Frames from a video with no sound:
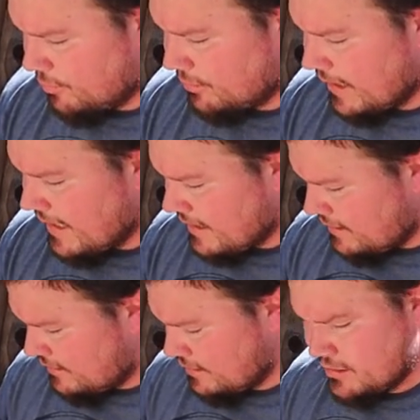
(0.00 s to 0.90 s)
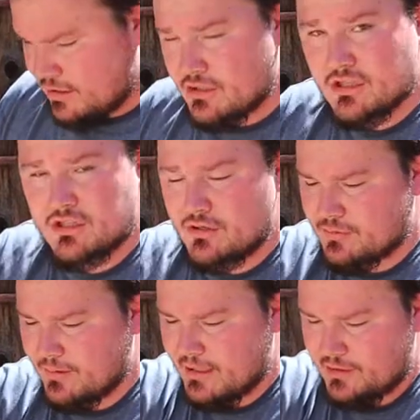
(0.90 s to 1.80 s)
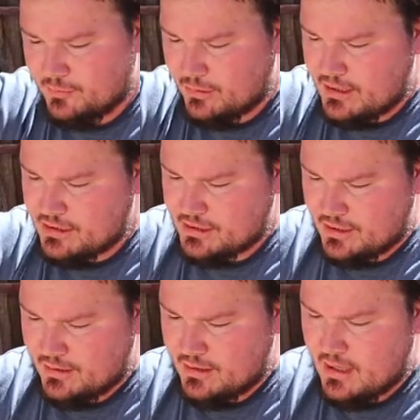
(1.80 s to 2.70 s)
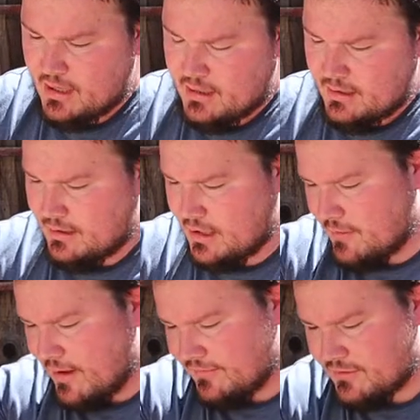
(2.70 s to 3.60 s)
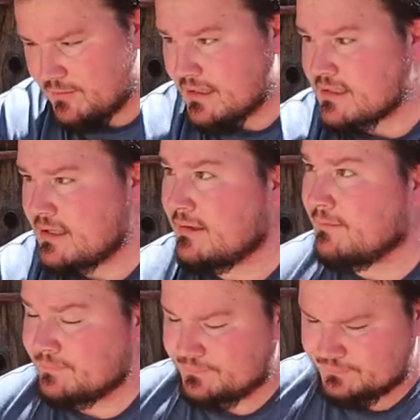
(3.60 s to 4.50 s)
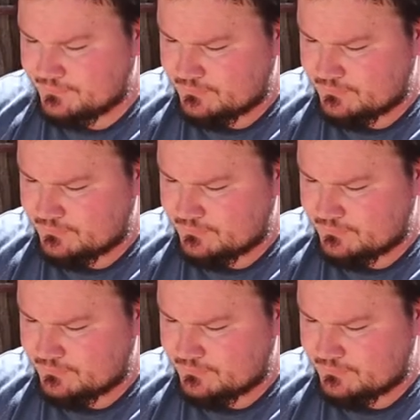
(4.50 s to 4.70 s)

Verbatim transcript: a vial of, of oils uh, that we discussed previously,